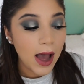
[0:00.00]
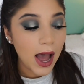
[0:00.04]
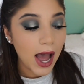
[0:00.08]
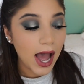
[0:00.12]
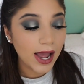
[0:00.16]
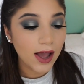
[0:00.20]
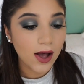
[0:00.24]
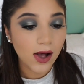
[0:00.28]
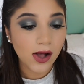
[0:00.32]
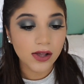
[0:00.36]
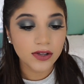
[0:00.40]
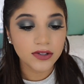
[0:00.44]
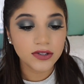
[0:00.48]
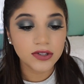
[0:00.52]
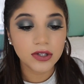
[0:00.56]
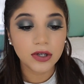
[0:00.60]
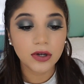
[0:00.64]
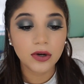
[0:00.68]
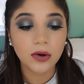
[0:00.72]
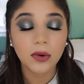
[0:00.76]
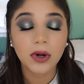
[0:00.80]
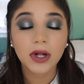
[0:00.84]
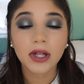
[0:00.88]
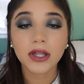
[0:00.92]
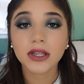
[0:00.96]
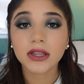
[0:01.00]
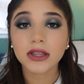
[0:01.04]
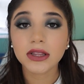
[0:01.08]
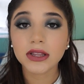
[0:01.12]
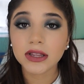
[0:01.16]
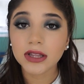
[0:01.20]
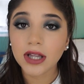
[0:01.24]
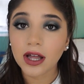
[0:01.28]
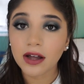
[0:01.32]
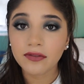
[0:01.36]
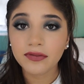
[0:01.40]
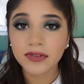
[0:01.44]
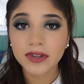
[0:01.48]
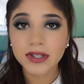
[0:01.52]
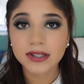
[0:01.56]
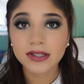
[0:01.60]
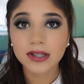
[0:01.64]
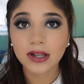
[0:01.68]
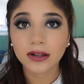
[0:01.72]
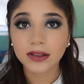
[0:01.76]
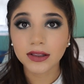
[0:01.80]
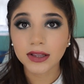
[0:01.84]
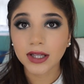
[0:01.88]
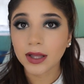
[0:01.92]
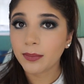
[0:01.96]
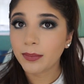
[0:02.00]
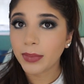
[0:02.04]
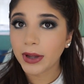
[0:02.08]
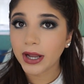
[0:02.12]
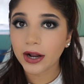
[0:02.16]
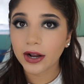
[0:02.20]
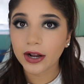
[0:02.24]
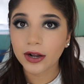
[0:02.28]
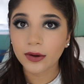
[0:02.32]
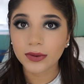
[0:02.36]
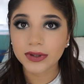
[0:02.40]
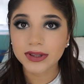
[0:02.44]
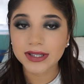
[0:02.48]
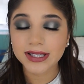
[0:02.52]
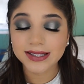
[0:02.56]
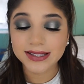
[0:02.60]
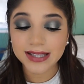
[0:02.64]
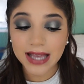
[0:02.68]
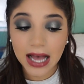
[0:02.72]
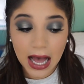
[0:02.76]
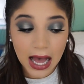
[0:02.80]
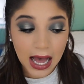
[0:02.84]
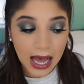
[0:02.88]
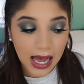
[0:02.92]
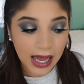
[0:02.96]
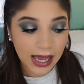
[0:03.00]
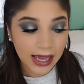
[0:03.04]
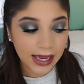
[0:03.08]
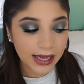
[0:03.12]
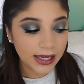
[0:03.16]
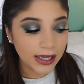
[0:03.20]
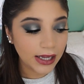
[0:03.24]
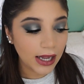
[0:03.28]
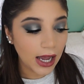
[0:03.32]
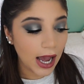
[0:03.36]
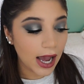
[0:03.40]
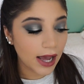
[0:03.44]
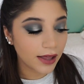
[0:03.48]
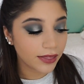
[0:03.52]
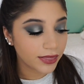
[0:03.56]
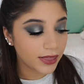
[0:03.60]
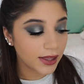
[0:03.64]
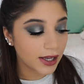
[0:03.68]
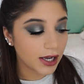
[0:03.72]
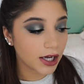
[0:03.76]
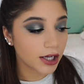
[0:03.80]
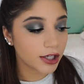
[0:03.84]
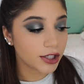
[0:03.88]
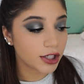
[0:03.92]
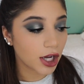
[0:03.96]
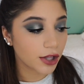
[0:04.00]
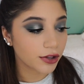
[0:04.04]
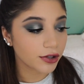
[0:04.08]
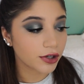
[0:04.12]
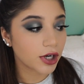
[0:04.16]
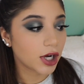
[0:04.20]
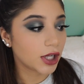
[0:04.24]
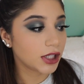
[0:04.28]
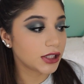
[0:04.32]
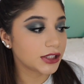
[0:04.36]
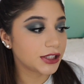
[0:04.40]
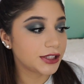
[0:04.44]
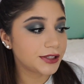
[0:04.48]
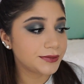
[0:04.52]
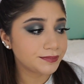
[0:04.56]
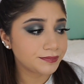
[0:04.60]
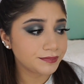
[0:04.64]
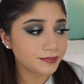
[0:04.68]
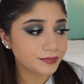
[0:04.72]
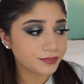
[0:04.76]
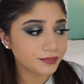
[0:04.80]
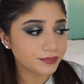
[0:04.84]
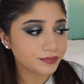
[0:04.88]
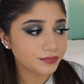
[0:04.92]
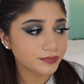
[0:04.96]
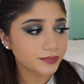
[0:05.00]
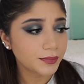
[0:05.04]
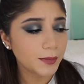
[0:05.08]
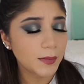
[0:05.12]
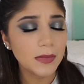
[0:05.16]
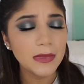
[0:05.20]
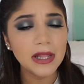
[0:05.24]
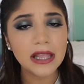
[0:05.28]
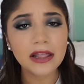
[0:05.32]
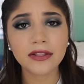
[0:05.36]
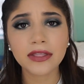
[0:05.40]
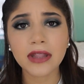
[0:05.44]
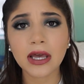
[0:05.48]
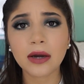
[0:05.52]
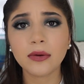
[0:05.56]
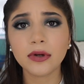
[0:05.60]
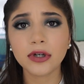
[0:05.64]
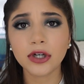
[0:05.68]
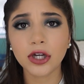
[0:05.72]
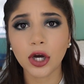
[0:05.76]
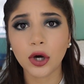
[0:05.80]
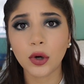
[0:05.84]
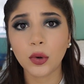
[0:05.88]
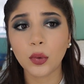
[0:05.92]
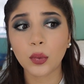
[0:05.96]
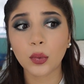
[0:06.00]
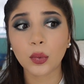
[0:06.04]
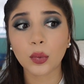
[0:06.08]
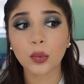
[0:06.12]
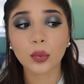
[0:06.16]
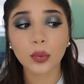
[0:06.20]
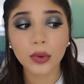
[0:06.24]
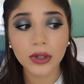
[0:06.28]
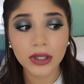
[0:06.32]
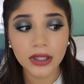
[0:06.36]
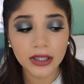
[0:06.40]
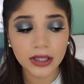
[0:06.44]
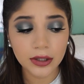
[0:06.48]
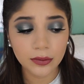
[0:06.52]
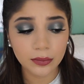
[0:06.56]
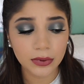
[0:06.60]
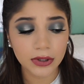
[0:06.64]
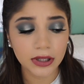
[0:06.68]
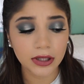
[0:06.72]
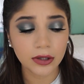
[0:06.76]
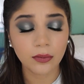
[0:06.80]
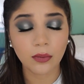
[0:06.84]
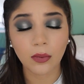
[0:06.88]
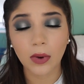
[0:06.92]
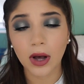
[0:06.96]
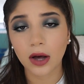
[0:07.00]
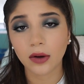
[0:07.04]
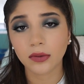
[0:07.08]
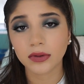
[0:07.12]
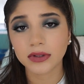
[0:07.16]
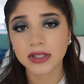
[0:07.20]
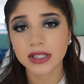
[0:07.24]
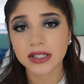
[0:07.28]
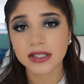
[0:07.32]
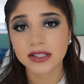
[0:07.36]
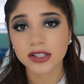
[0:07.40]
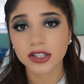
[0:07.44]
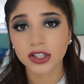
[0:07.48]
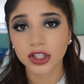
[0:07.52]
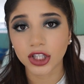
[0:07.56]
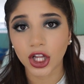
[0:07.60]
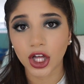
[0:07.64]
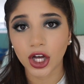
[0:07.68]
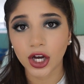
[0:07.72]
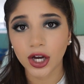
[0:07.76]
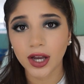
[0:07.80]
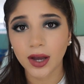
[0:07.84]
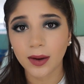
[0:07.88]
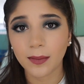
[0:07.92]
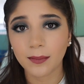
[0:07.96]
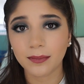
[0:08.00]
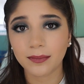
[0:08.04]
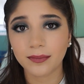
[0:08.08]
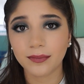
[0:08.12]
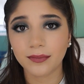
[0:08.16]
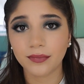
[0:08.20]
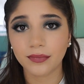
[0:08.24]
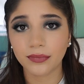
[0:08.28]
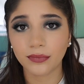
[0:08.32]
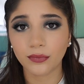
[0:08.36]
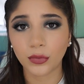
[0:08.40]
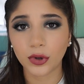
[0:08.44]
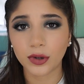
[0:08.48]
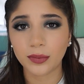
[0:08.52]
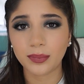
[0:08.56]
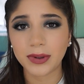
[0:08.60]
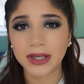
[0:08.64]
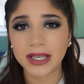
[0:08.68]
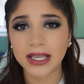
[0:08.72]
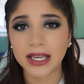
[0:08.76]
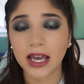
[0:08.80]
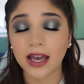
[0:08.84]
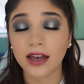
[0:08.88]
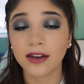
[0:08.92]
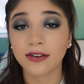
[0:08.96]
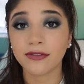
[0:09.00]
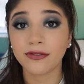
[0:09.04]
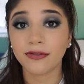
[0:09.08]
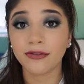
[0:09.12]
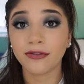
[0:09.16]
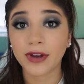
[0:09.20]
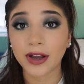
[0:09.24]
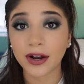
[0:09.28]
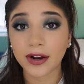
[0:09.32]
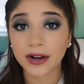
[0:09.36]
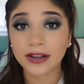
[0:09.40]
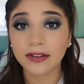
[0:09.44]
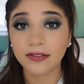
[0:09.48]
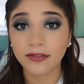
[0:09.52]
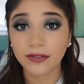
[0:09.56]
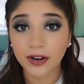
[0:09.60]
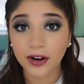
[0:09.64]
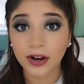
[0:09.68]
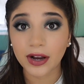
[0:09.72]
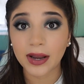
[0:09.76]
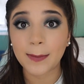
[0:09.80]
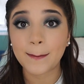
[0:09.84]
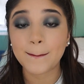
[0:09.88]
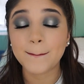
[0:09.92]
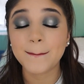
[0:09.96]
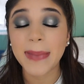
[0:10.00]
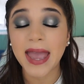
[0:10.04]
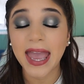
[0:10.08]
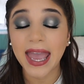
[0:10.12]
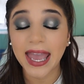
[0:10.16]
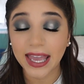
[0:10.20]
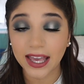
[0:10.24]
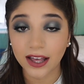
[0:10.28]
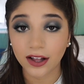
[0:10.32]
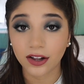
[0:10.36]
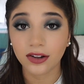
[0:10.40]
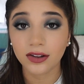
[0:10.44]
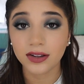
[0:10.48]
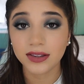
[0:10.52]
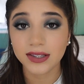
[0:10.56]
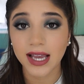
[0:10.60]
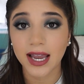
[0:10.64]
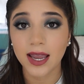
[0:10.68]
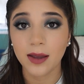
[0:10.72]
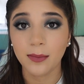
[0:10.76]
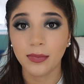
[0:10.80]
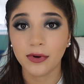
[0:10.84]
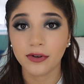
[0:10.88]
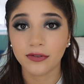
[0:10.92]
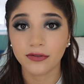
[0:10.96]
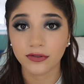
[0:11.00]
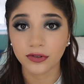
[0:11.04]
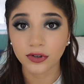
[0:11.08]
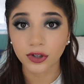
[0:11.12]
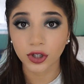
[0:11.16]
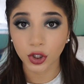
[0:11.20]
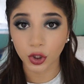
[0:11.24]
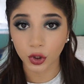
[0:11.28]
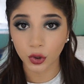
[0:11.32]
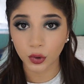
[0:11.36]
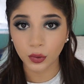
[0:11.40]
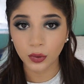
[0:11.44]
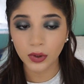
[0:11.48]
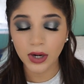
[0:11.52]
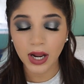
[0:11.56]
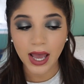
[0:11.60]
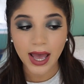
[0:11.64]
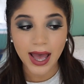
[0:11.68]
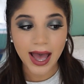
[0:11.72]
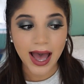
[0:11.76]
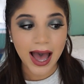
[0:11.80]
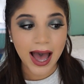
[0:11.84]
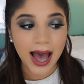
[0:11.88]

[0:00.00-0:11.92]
I also love this lip pairing with this eye. I think another color that would go really well with this look would be a very pale type of nude.